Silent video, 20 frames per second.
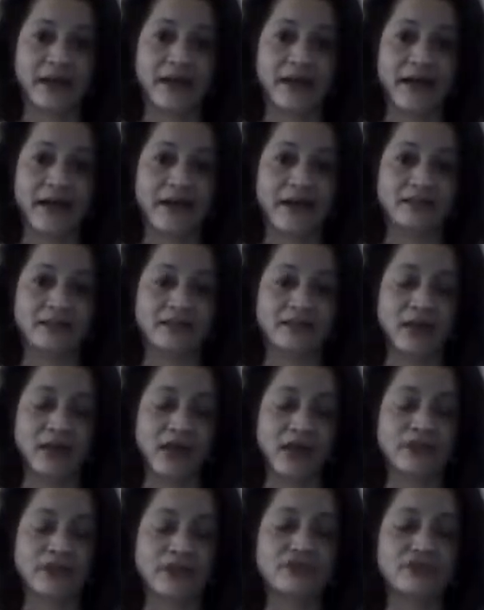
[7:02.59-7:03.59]
health,
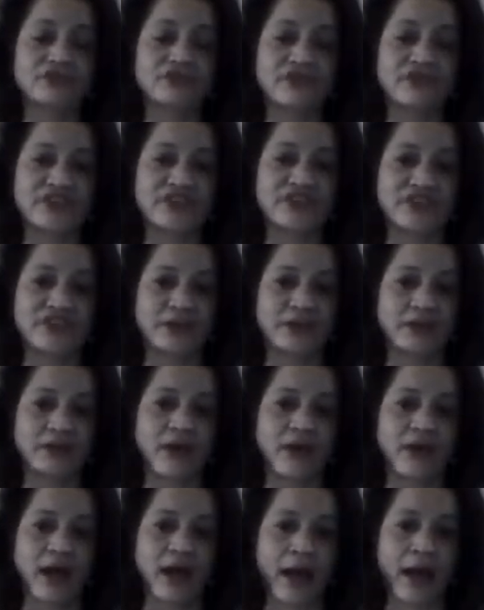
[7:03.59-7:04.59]
nutrition,
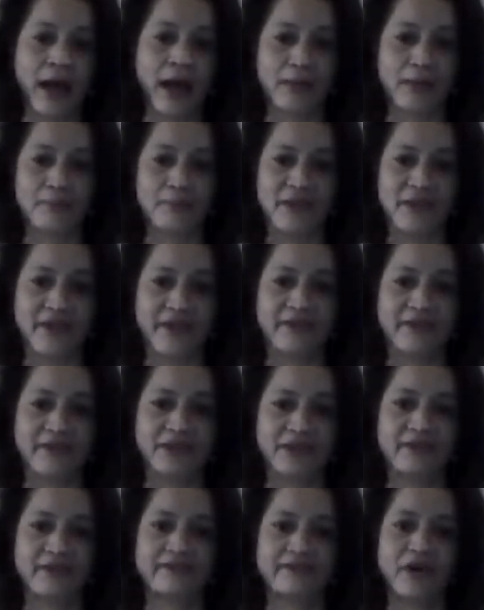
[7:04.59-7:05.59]
and
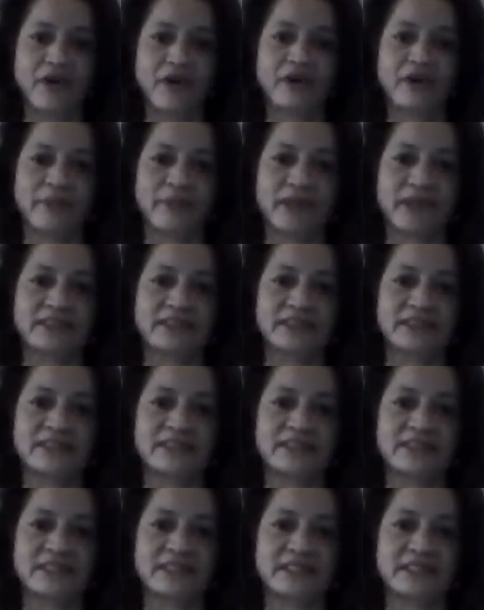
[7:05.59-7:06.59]
parent involvement
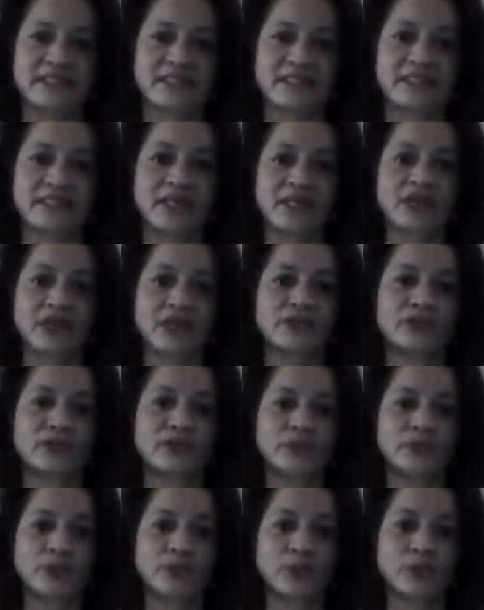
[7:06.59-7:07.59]
services to
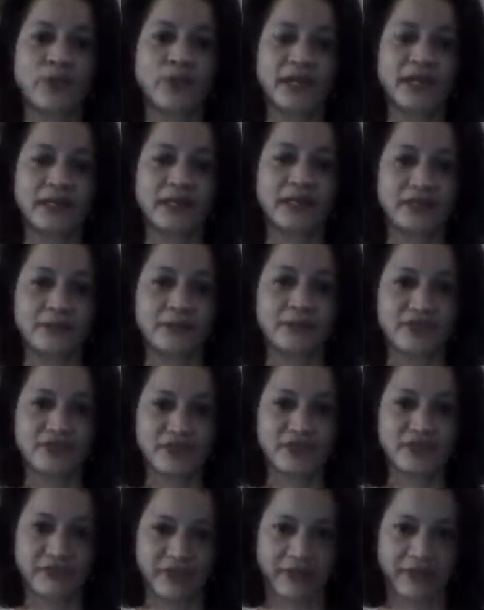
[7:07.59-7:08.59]
low-income
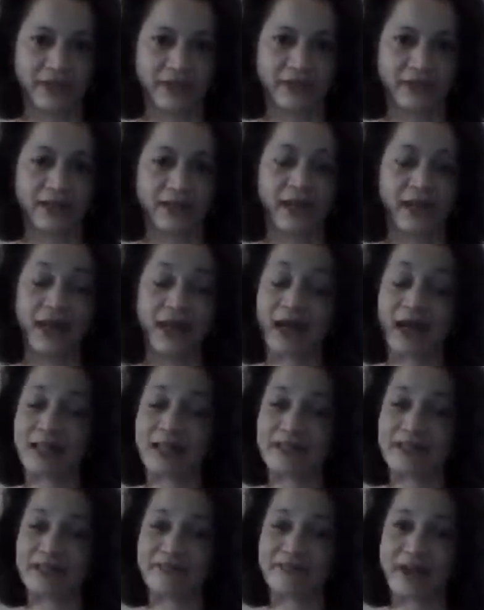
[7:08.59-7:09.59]
children
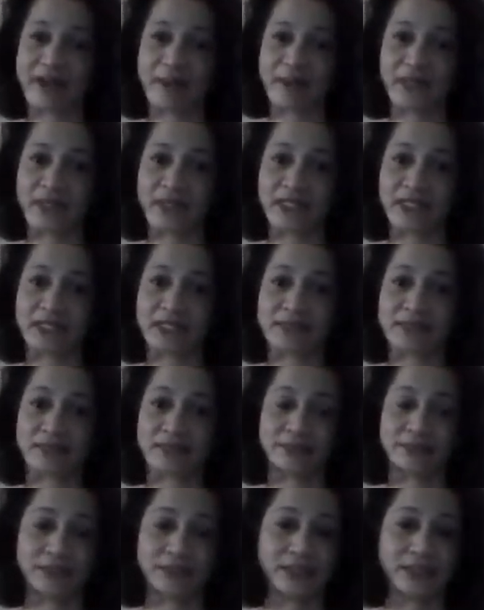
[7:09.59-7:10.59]
and their families.
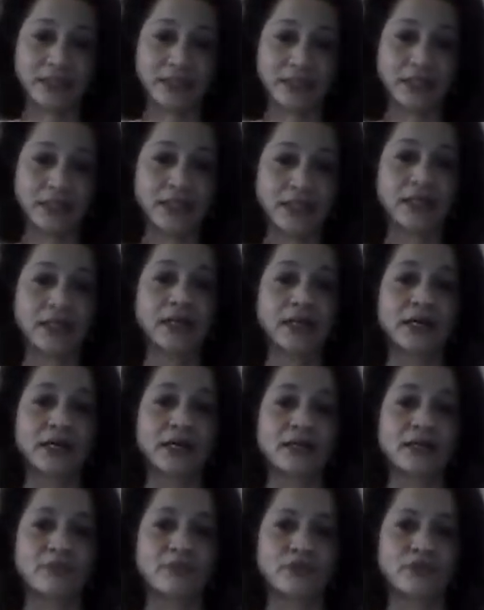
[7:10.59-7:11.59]

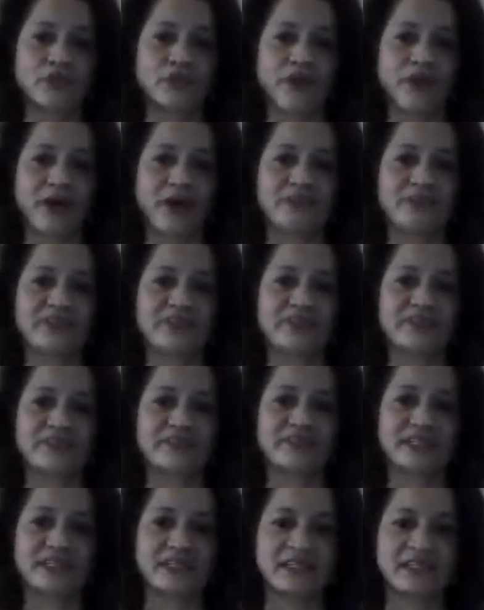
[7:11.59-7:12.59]
The program's
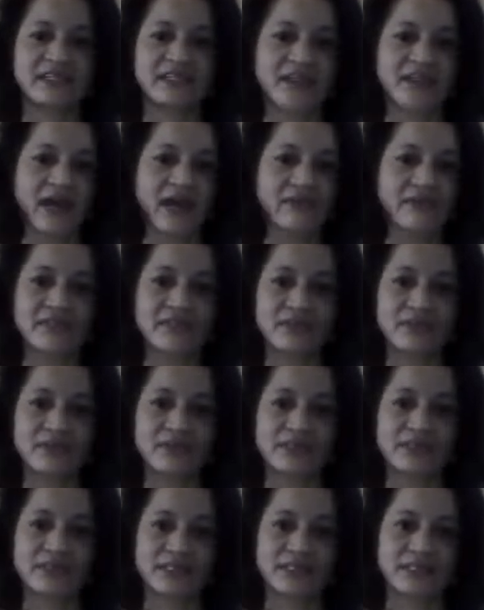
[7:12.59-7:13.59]
services and
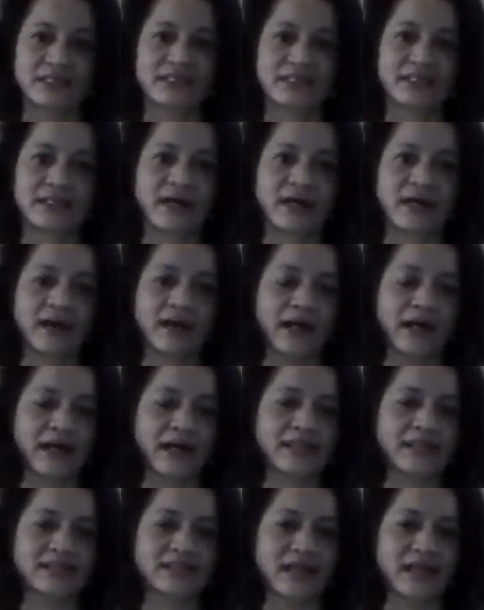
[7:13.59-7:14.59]
resources are
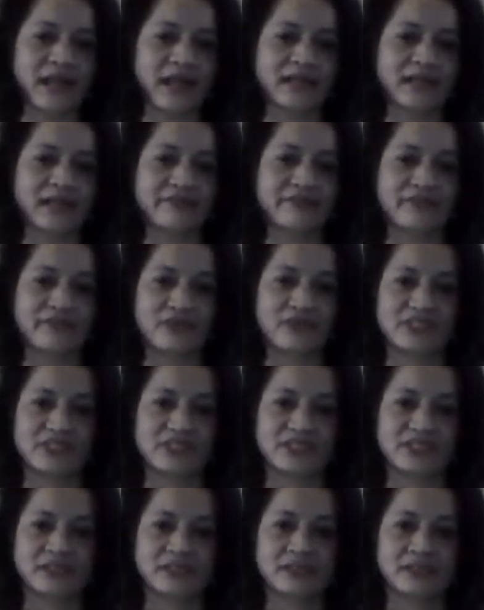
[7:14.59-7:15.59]
designed to
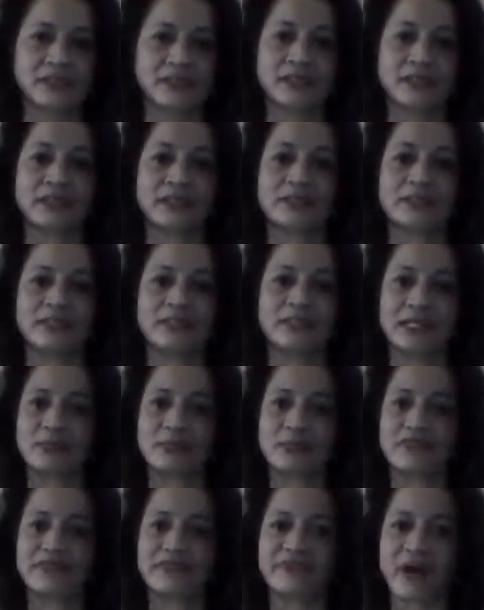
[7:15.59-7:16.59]
foster
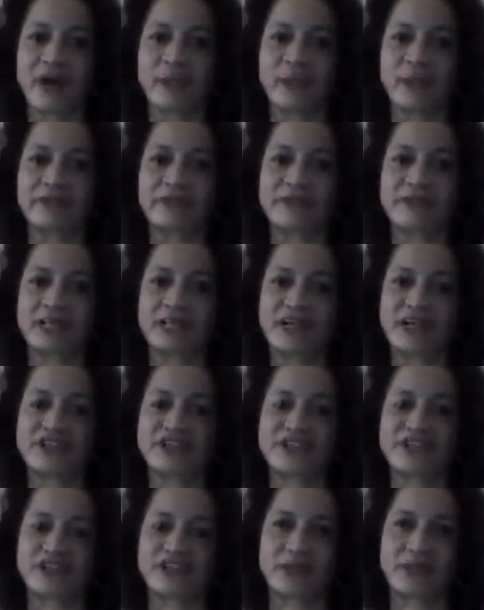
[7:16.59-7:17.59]
stable family
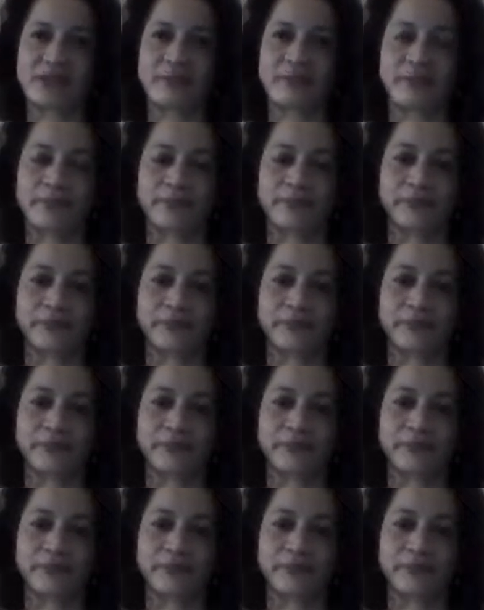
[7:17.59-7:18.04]
relationships,